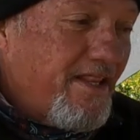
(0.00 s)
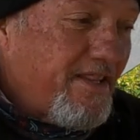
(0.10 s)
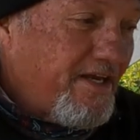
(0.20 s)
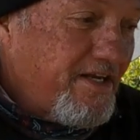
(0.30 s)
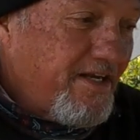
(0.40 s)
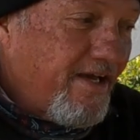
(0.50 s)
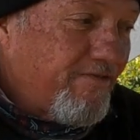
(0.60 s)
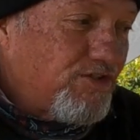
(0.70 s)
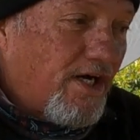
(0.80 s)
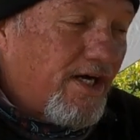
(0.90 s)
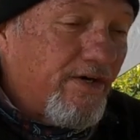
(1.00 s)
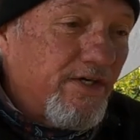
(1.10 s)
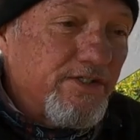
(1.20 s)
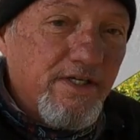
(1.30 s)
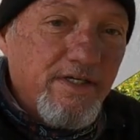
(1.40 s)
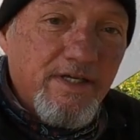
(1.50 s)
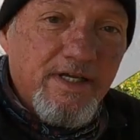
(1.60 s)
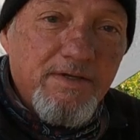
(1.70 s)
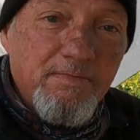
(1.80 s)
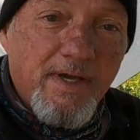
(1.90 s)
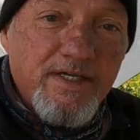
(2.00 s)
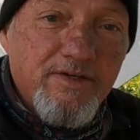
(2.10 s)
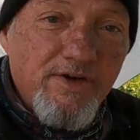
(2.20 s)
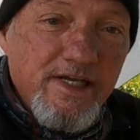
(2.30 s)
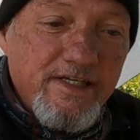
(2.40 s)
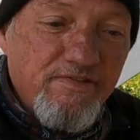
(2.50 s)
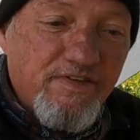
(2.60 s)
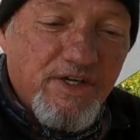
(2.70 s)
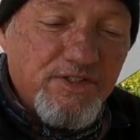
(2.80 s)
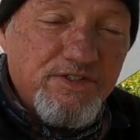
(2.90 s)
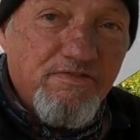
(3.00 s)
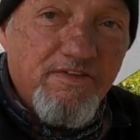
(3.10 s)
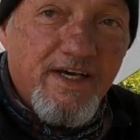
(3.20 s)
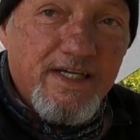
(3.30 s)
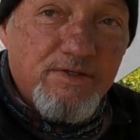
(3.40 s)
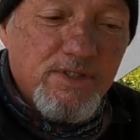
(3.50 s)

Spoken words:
didn't have gyros and made it really difficult to fly.